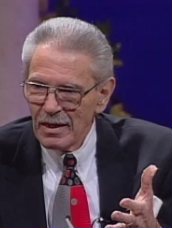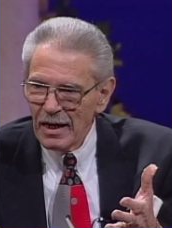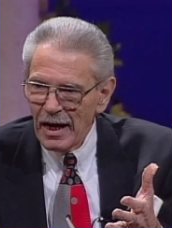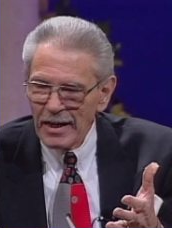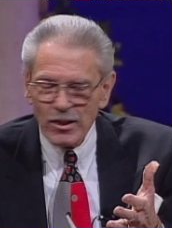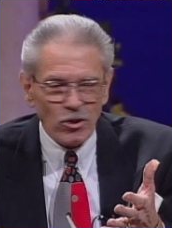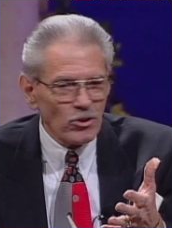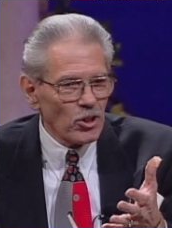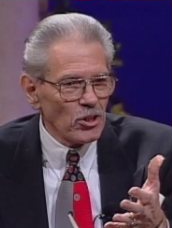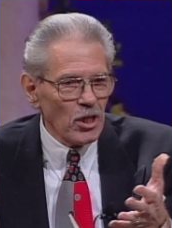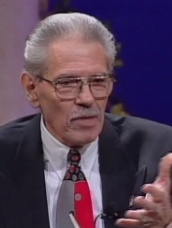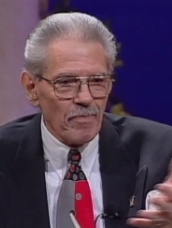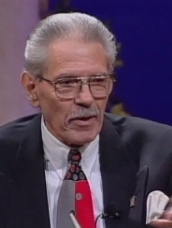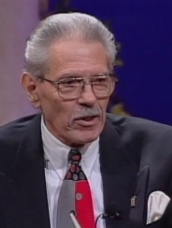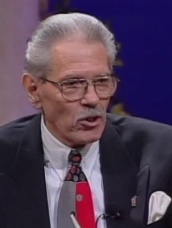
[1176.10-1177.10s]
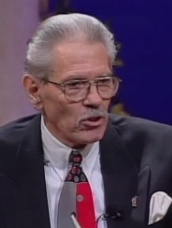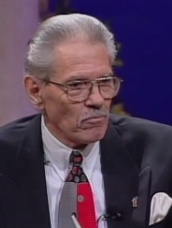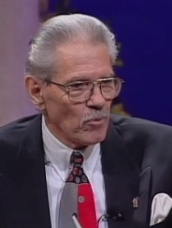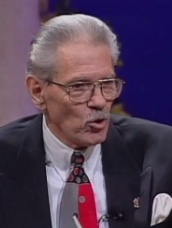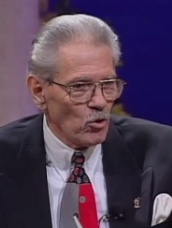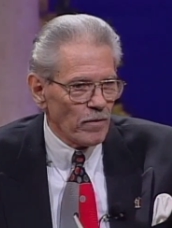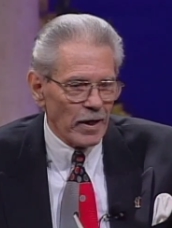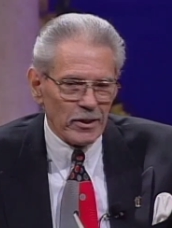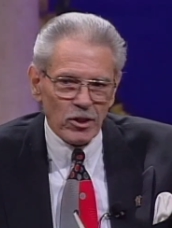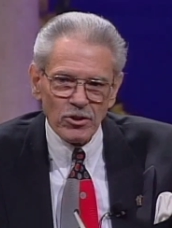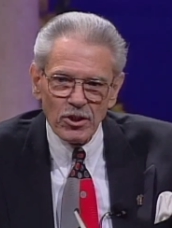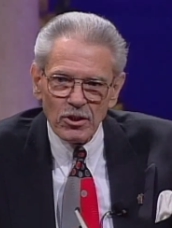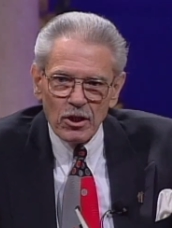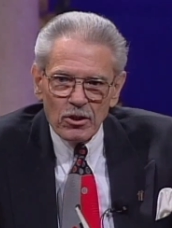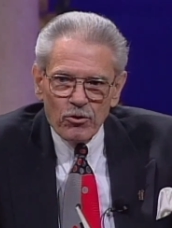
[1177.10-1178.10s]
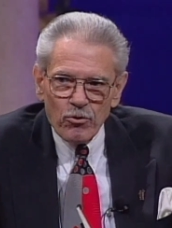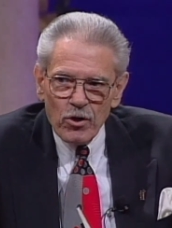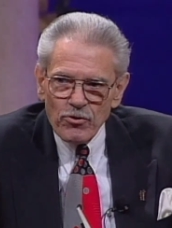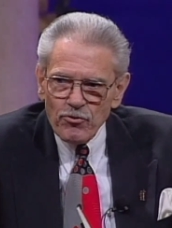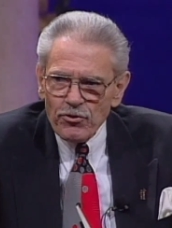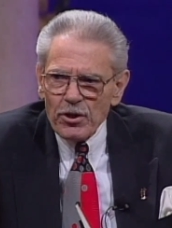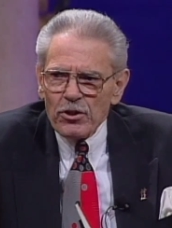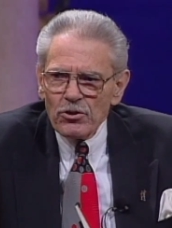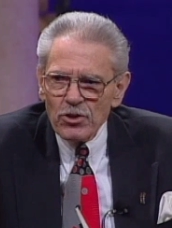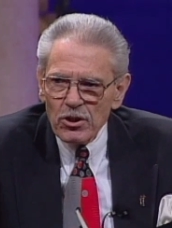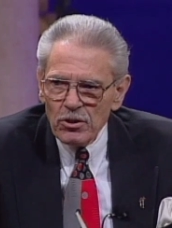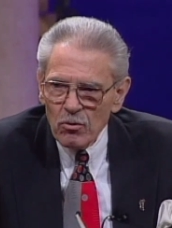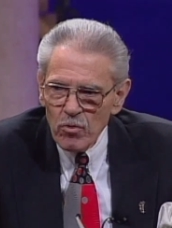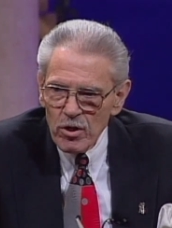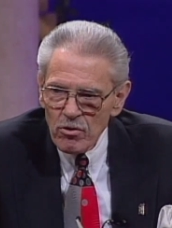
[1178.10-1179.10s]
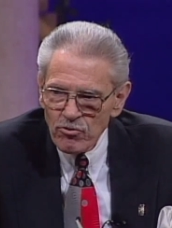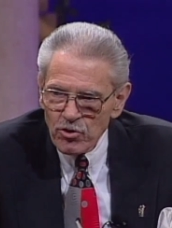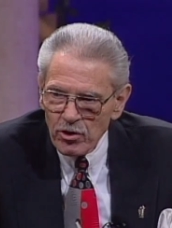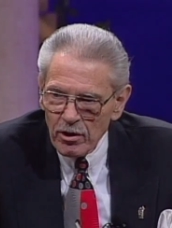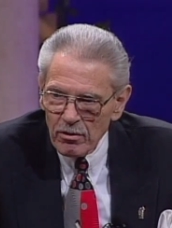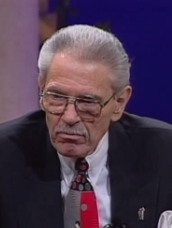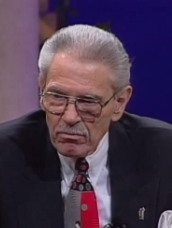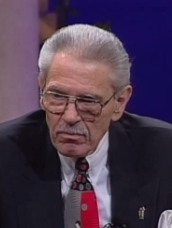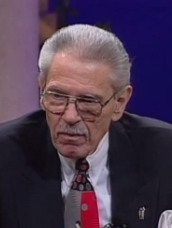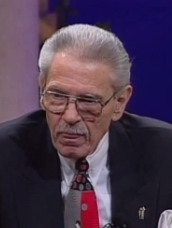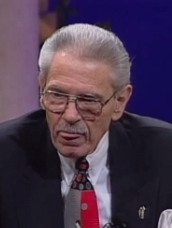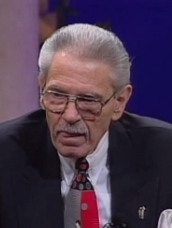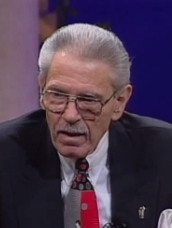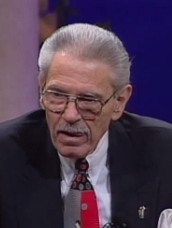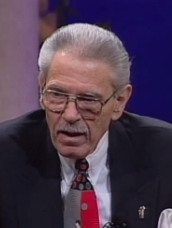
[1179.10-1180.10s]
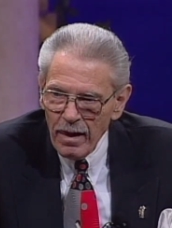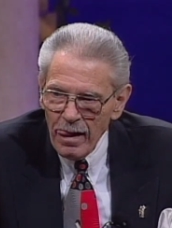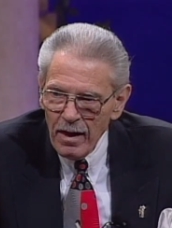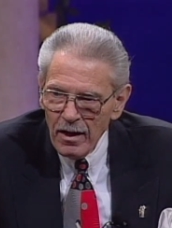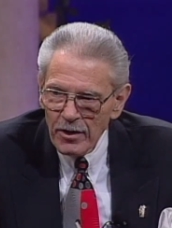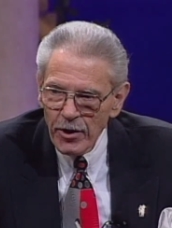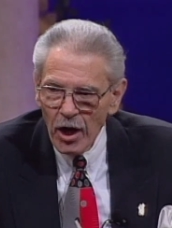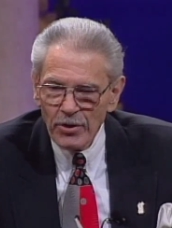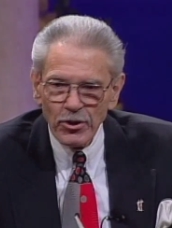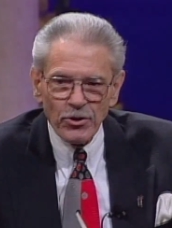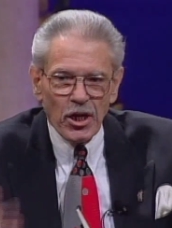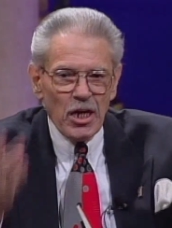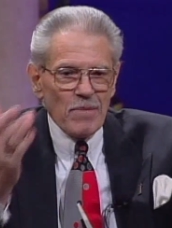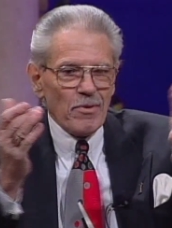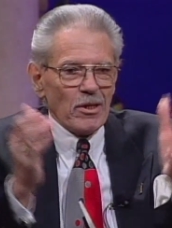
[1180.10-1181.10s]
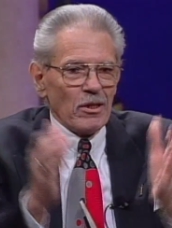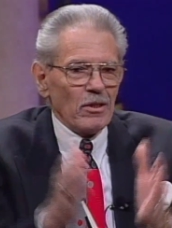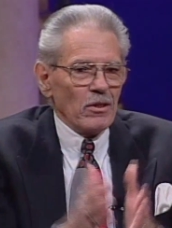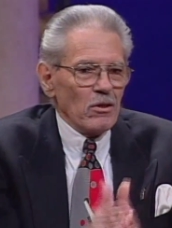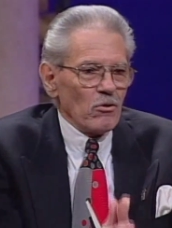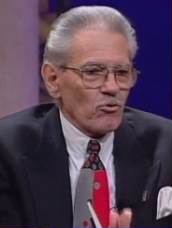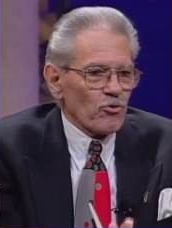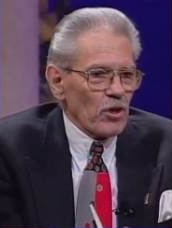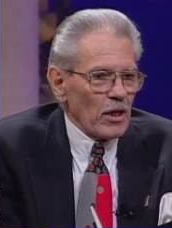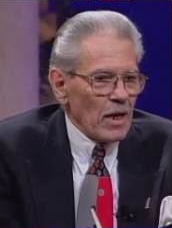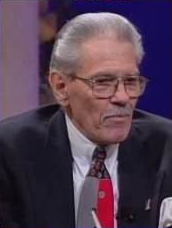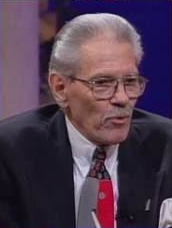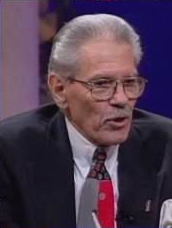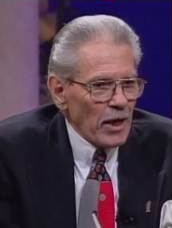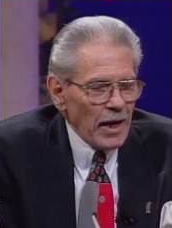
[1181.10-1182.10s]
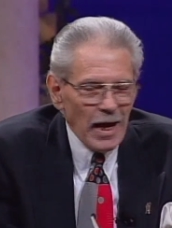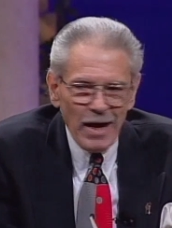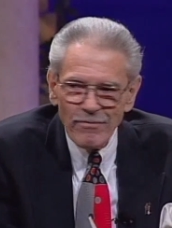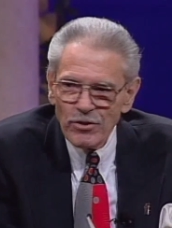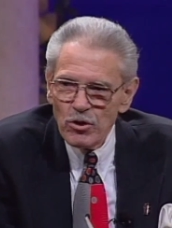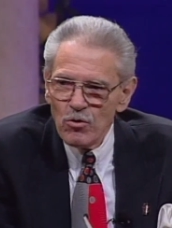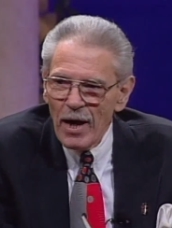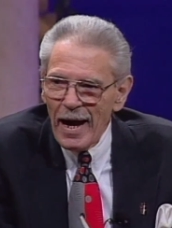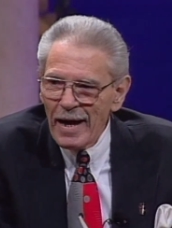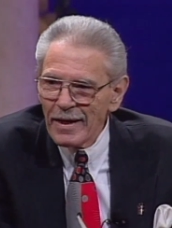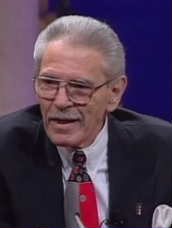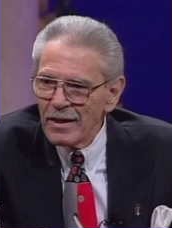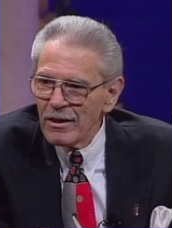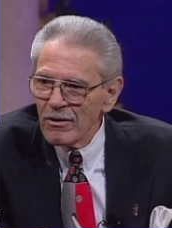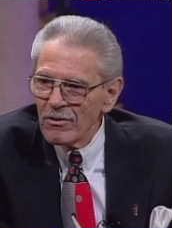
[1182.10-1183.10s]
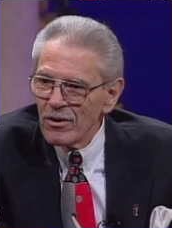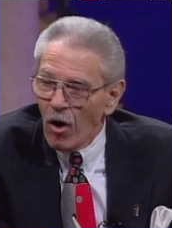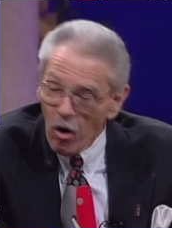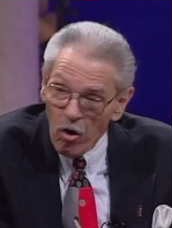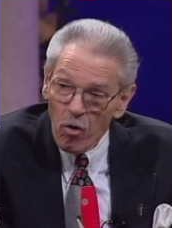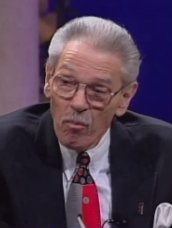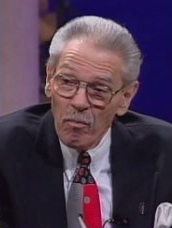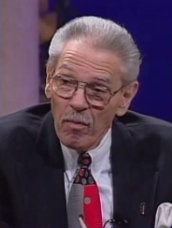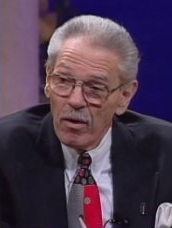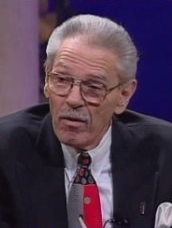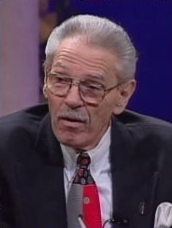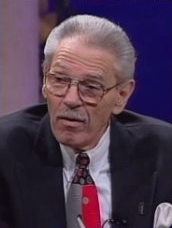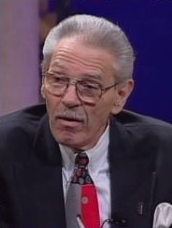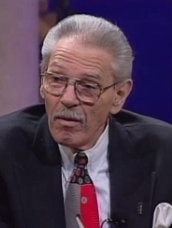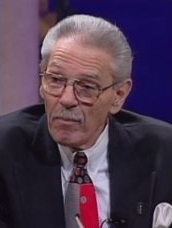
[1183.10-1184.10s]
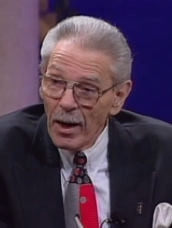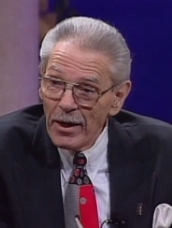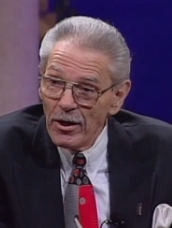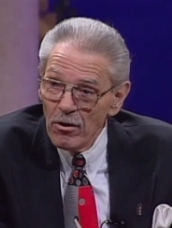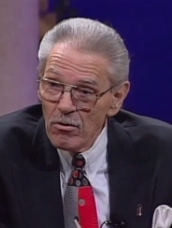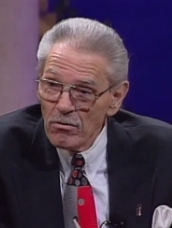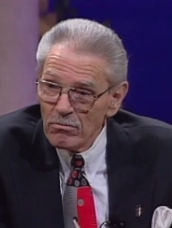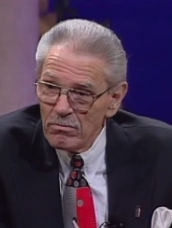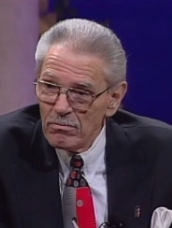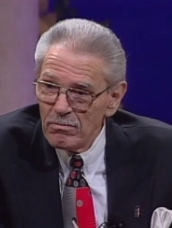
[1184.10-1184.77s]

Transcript: I couldn't get up. I couldn't move. I couldn't get on crutches. I couldn't get in a wheelchair. Doctor came in at noon and said, I'm going to have you out of here and home by noon.